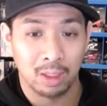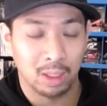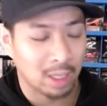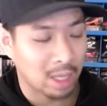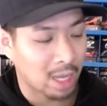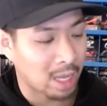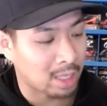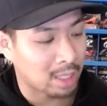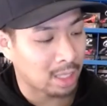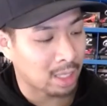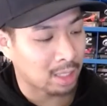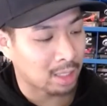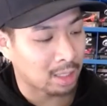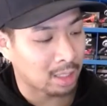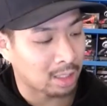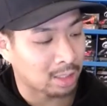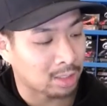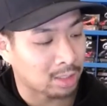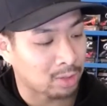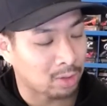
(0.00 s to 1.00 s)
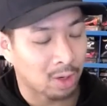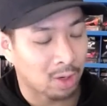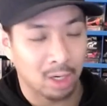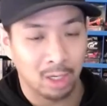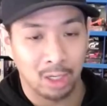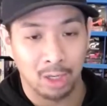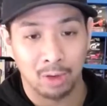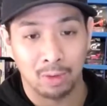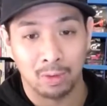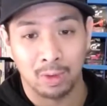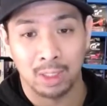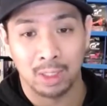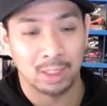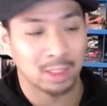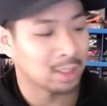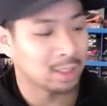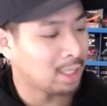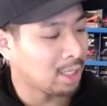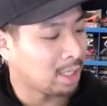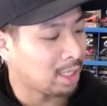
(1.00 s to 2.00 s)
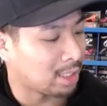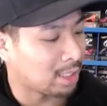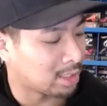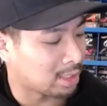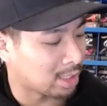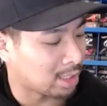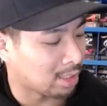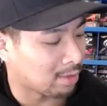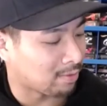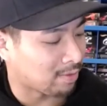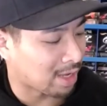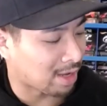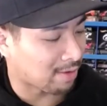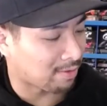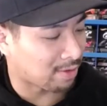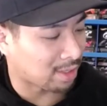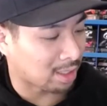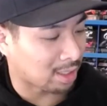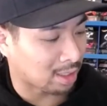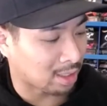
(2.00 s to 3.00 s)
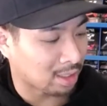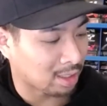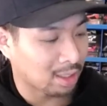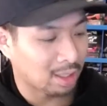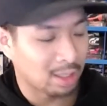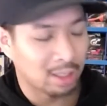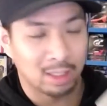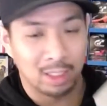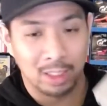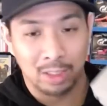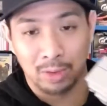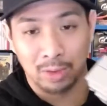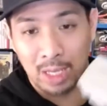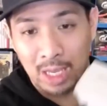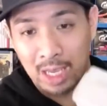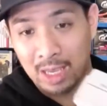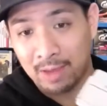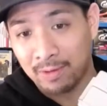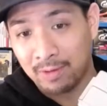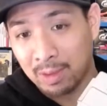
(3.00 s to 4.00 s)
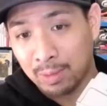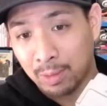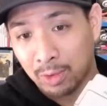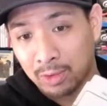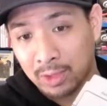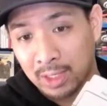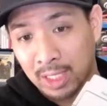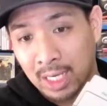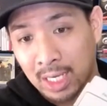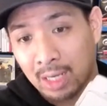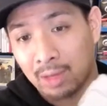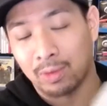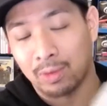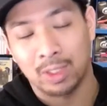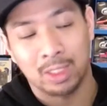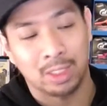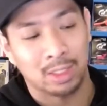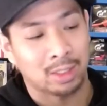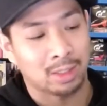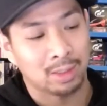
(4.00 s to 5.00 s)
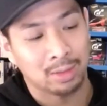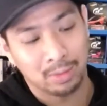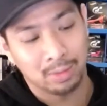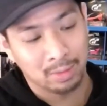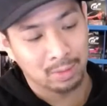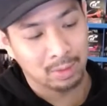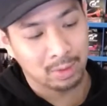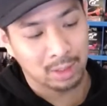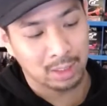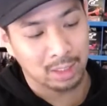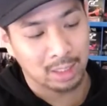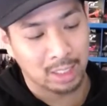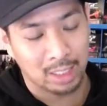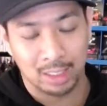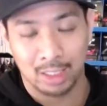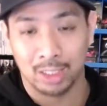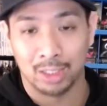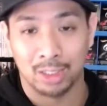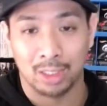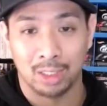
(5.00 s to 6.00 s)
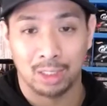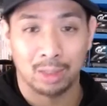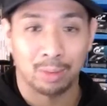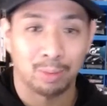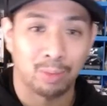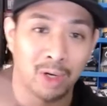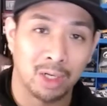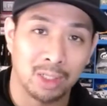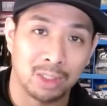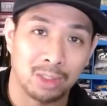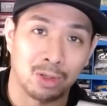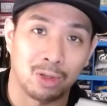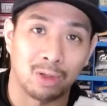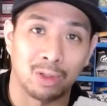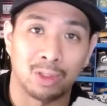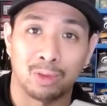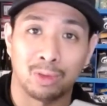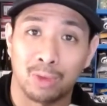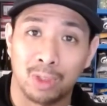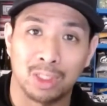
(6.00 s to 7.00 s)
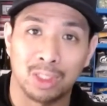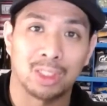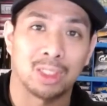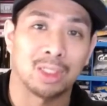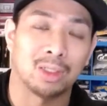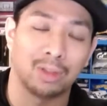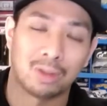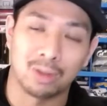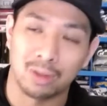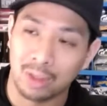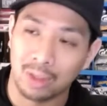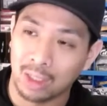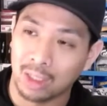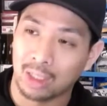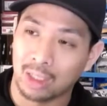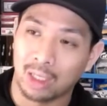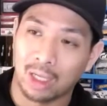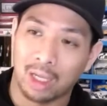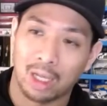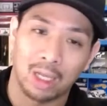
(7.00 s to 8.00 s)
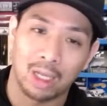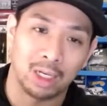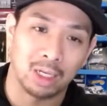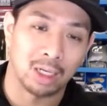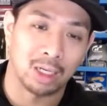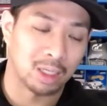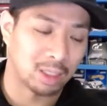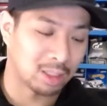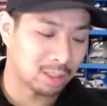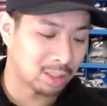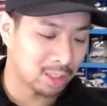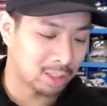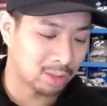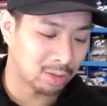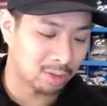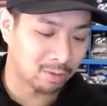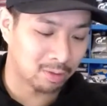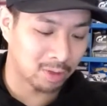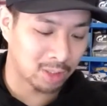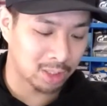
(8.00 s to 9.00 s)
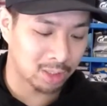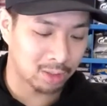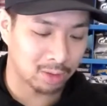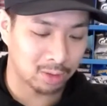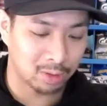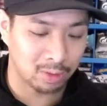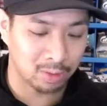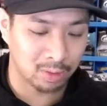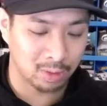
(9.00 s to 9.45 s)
and then the 2 audio ones, instead of having this AV multi-out, which is essentially compressed all into one signal and sent over to